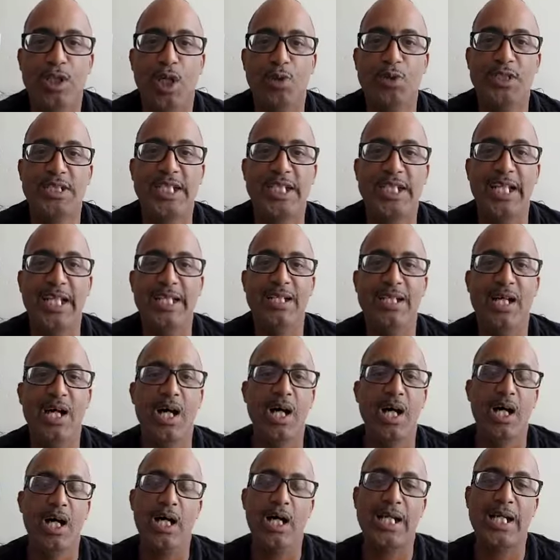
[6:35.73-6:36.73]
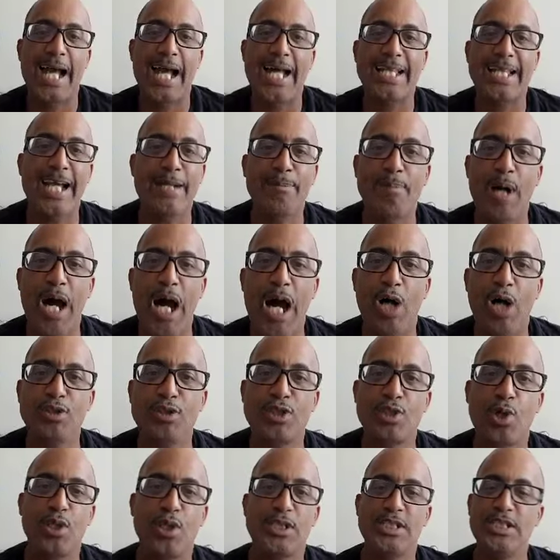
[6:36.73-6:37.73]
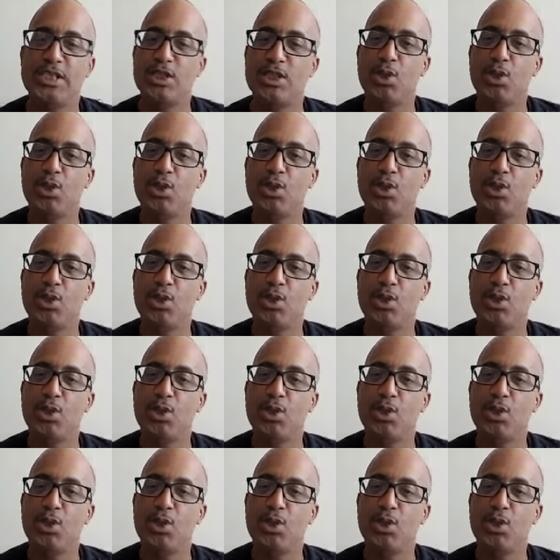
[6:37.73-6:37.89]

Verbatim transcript: You know you see a guy like Paul George.